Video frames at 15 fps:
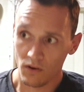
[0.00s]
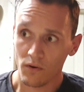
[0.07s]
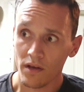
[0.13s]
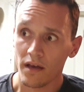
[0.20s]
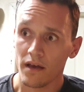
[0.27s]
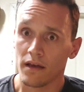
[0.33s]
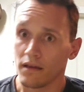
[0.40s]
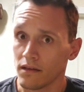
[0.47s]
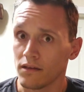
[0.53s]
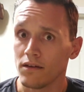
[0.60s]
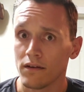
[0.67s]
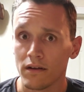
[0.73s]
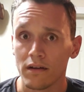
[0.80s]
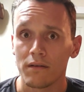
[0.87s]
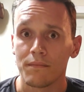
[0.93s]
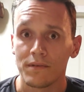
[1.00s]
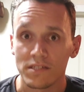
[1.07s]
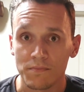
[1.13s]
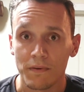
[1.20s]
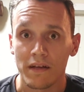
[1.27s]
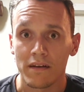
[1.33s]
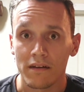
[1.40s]
okay, you're going to be
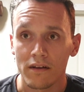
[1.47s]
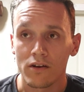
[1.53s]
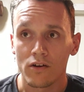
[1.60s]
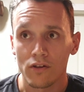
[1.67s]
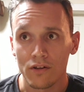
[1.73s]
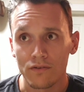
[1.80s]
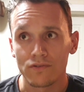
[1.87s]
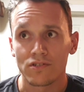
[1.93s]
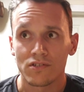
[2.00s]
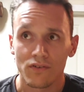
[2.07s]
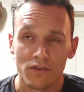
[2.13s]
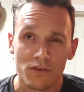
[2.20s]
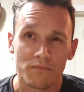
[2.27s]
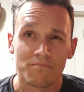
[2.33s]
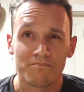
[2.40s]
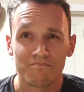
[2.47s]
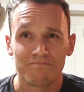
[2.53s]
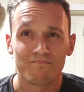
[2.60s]
spending close to